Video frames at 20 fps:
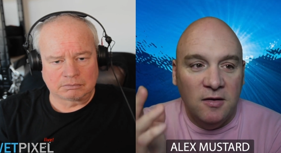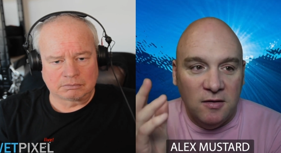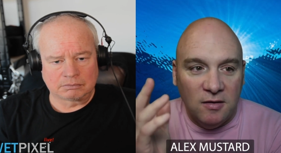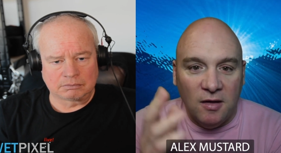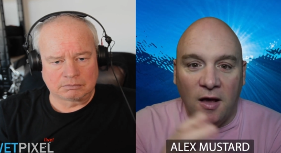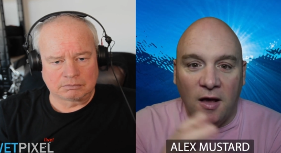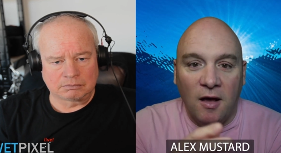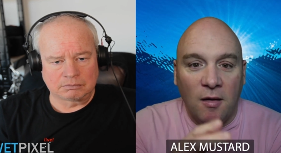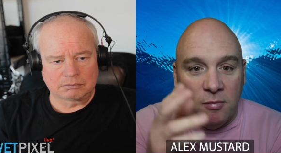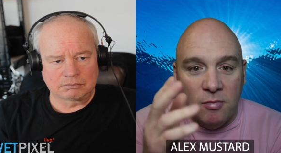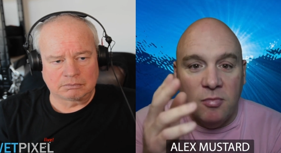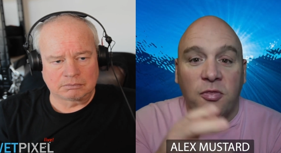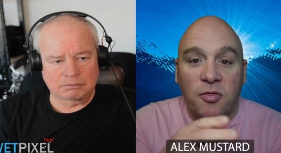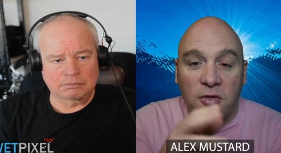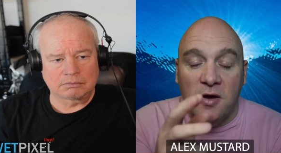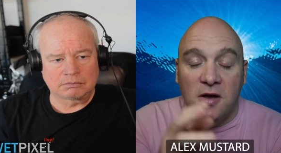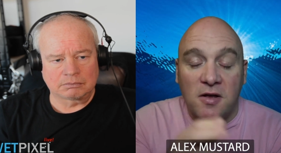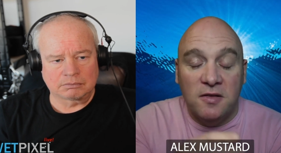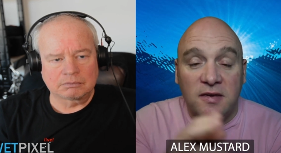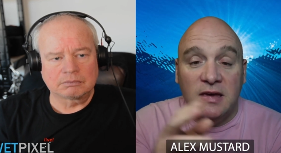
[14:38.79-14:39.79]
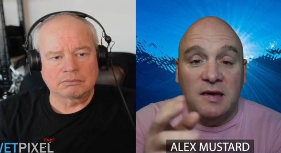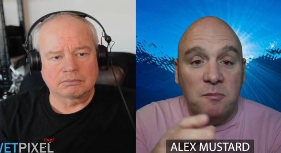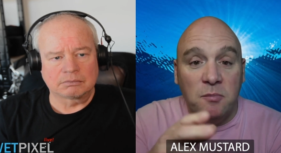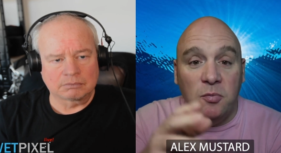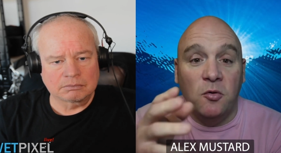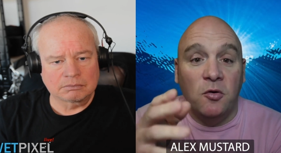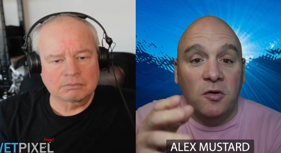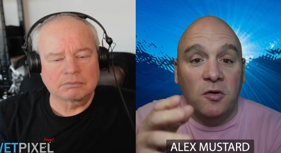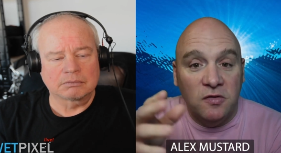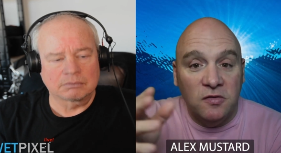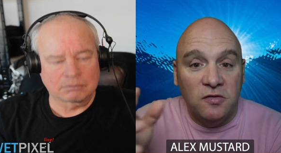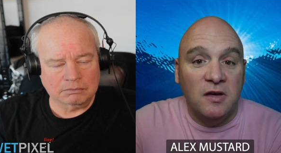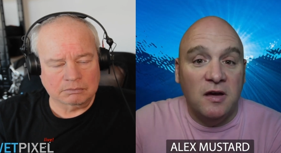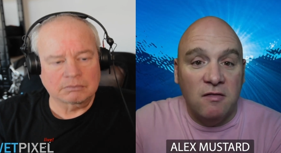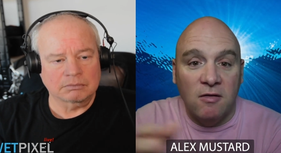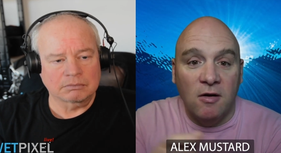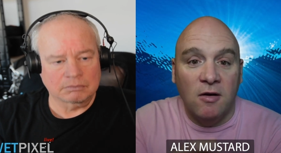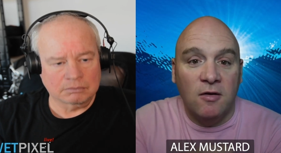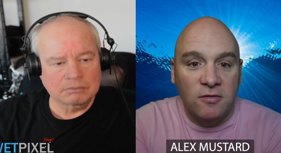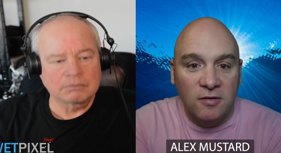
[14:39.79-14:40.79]

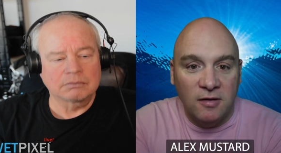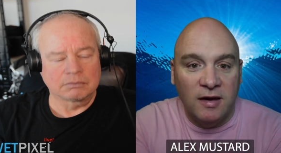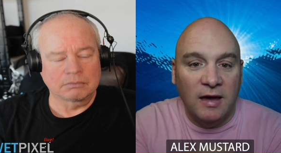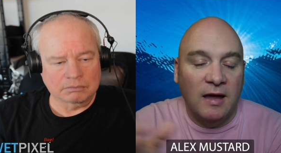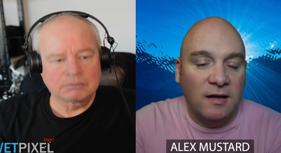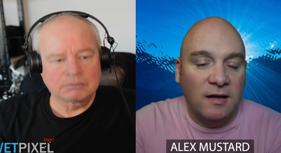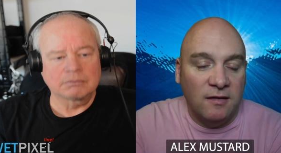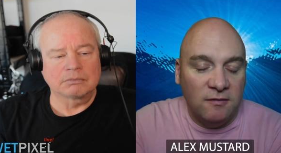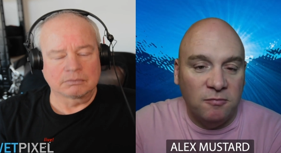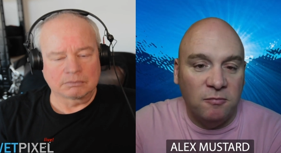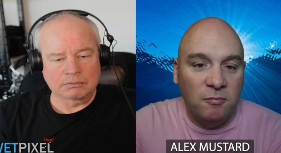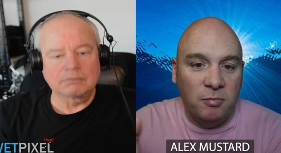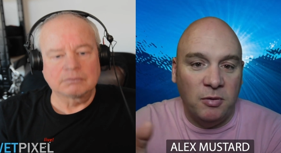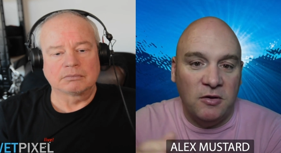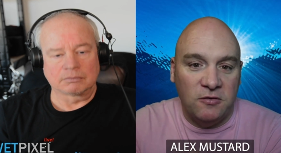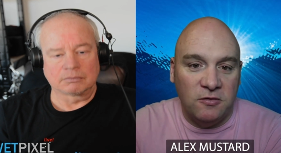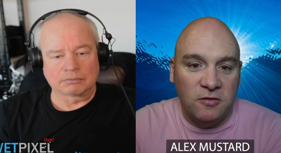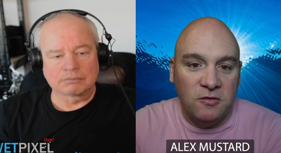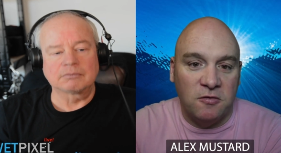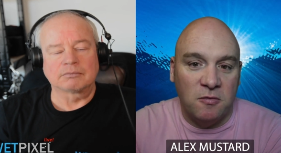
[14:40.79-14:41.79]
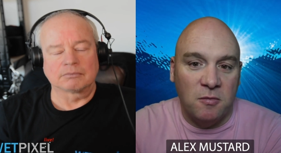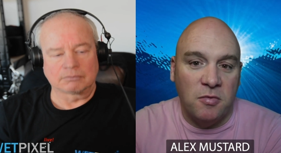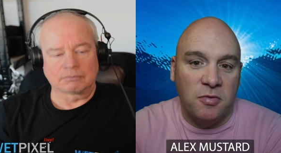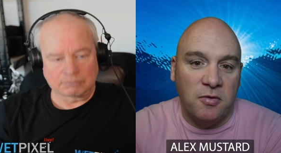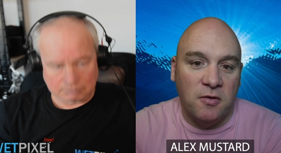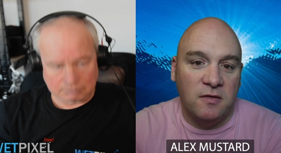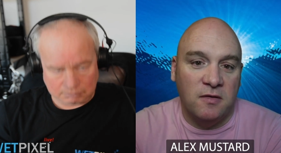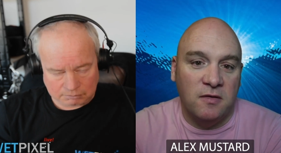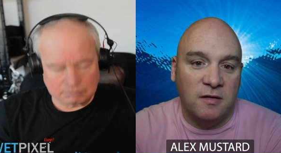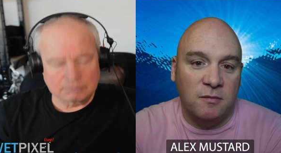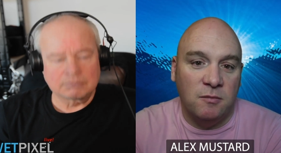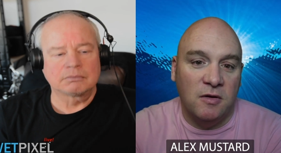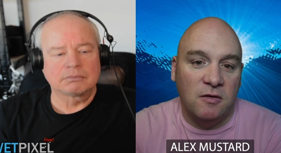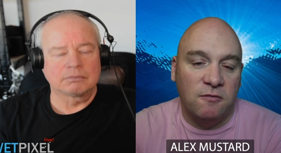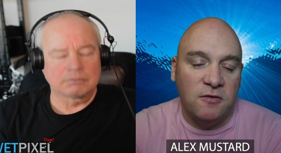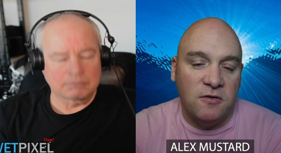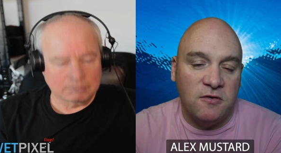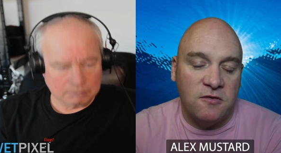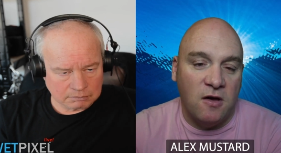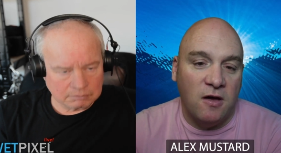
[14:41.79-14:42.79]
Speaker 1: 13.0 to get pictures from a 13 mil
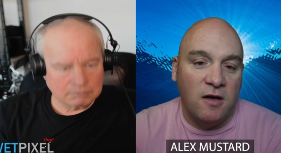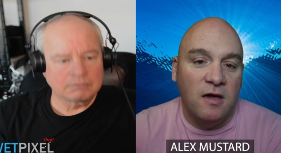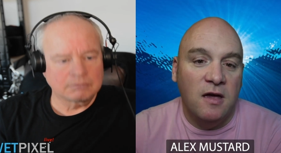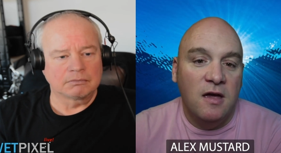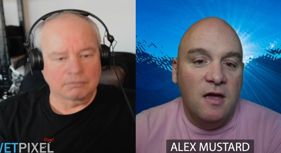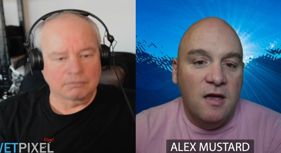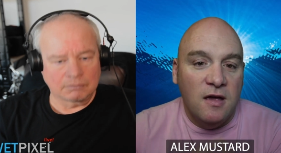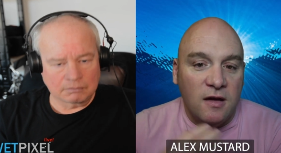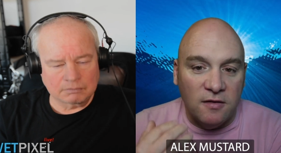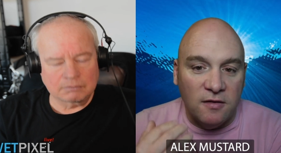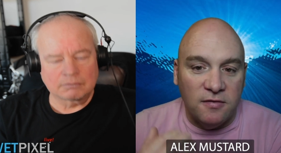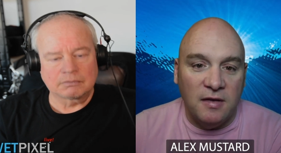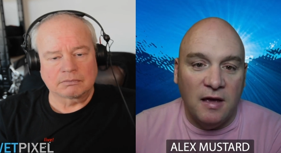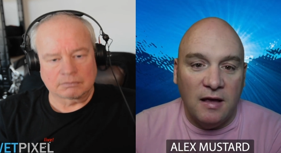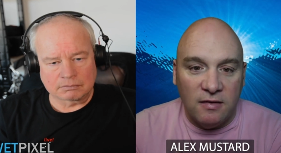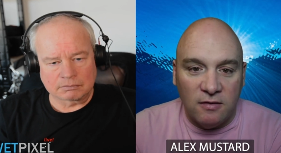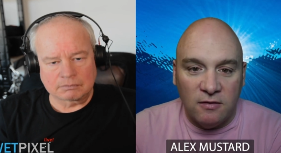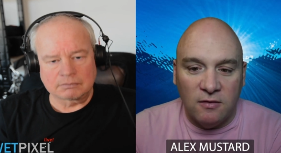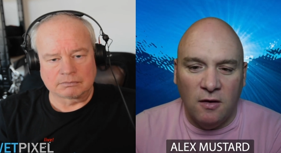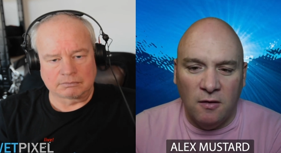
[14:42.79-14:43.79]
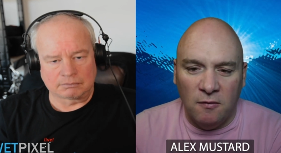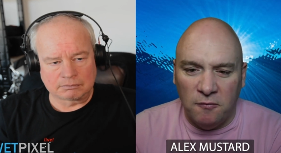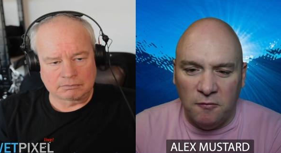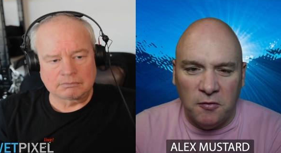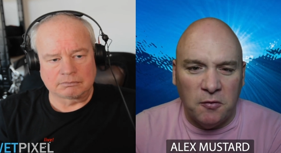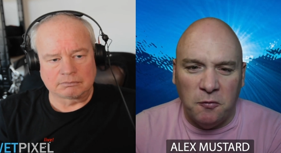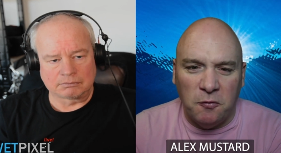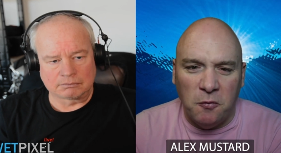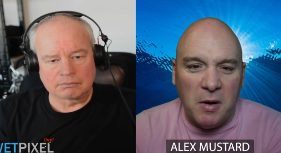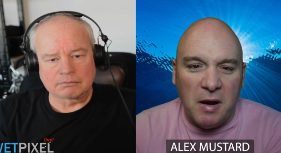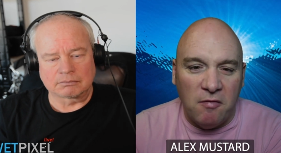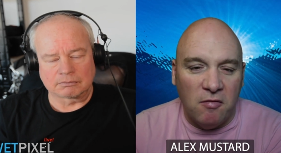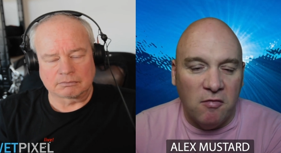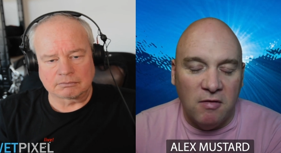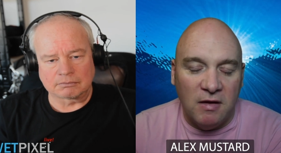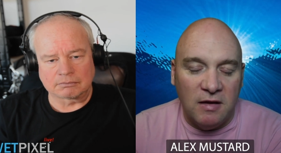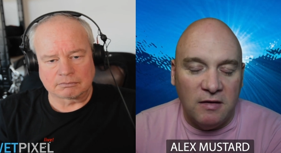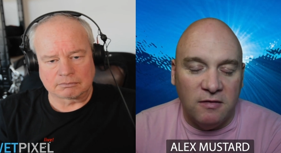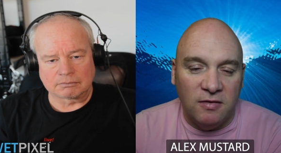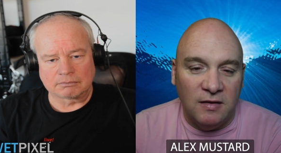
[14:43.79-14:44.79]
fisheye, because that, for whatever
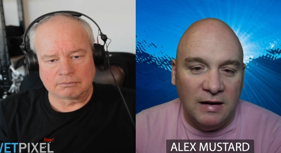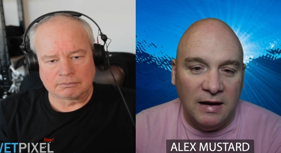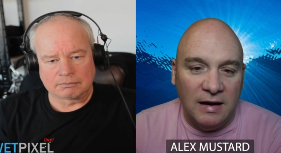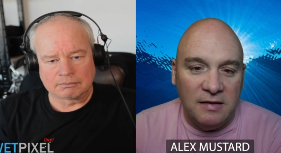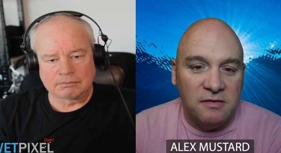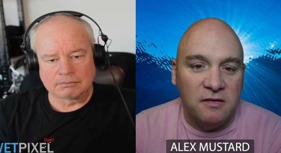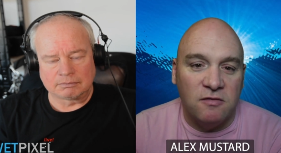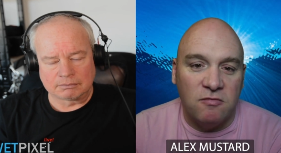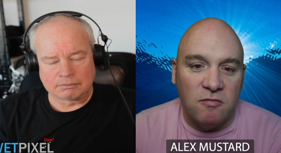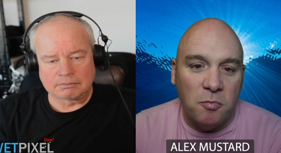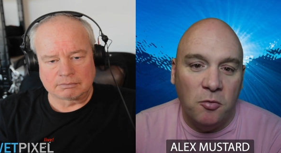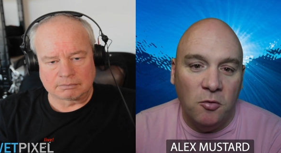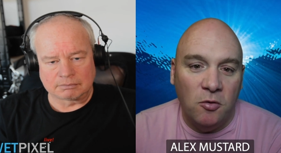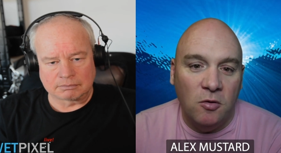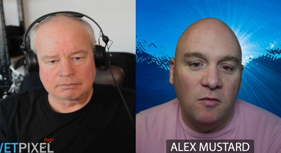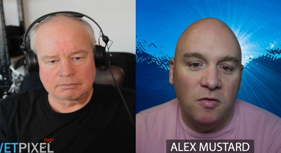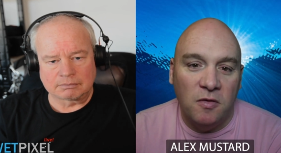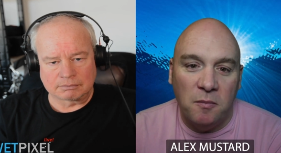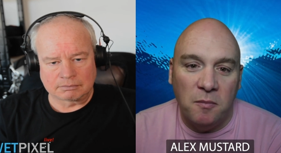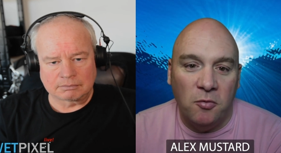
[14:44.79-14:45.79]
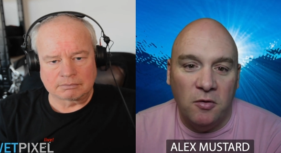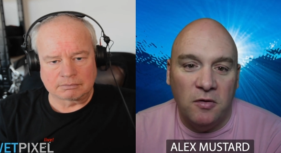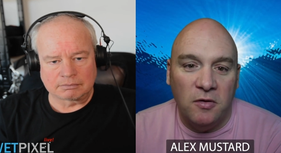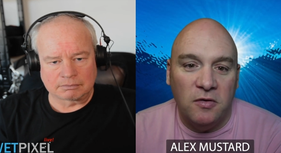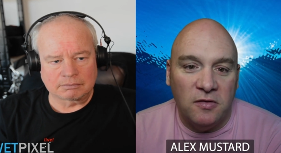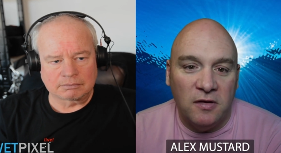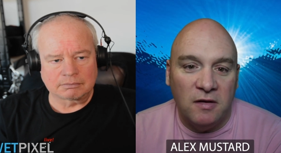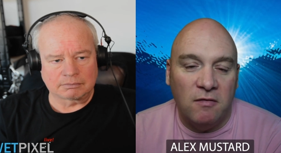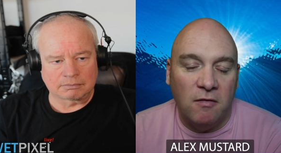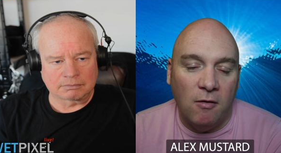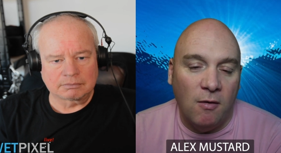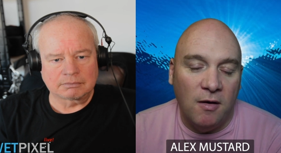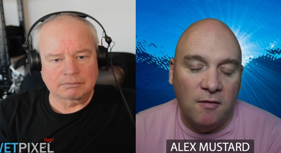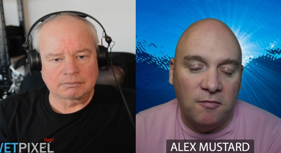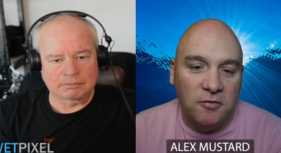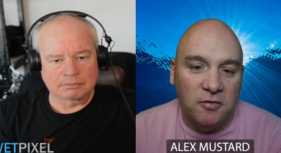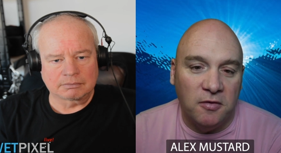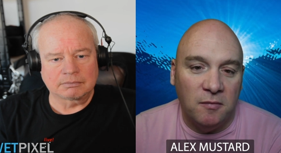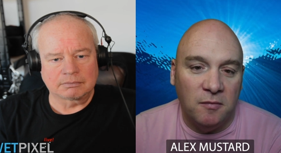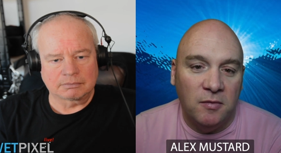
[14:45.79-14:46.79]
reason, the lenses report the 0.0
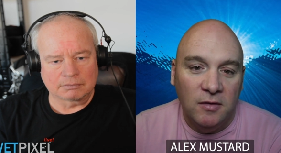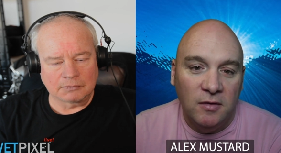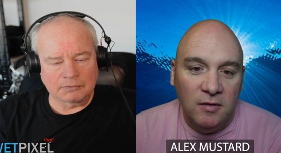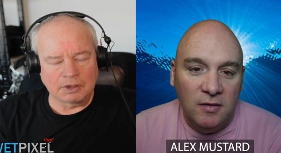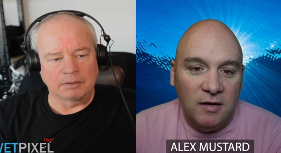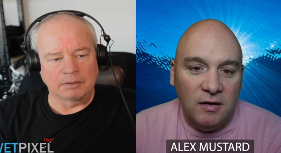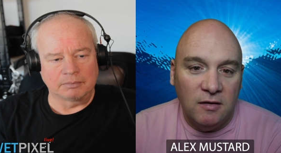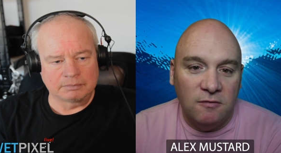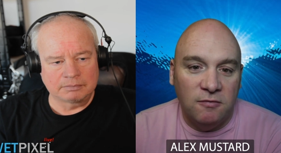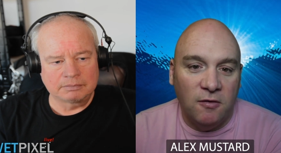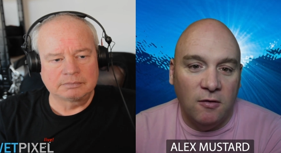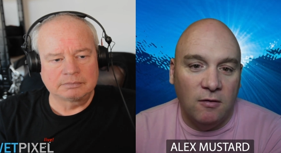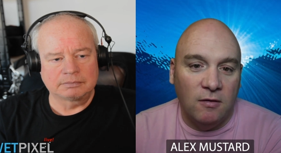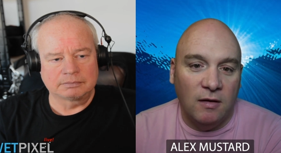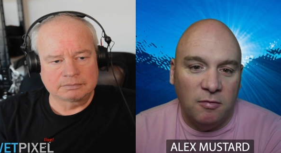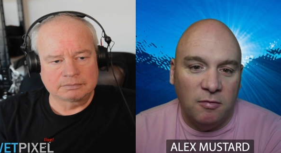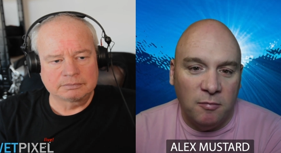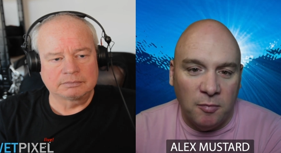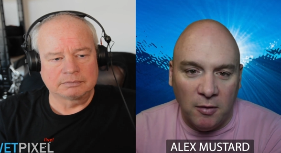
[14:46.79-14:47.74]
after them in focal length.